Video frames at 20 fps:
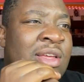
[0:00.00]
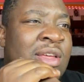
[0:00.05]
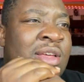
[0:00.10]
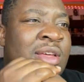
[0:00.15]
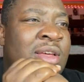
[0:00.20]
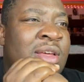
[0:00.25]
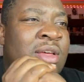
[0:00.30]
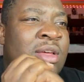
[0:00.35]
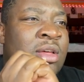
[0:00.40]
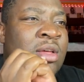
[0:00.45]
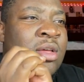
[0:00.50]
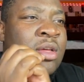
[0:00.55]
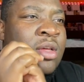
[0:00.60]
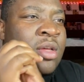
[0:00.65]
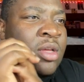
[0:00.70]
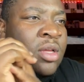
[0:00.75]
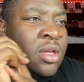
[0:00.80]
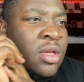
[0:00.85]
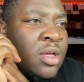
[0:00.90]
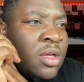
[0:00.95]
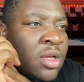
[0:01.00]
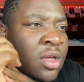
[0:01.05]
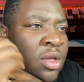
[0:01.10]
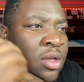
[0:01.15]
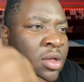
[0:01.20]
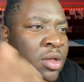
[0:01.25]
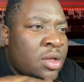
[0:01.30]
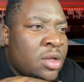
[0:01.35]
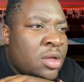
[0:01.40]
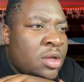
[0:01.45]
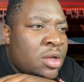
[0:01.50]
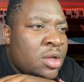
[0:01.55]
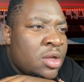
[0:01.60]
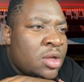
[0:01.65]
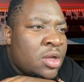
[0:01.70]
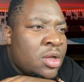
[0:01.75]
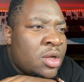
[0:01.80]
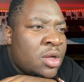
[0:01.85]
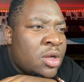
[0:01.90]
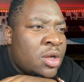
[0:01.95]

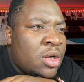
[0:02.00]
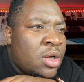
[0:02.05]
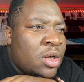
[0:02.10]
Nothing is said.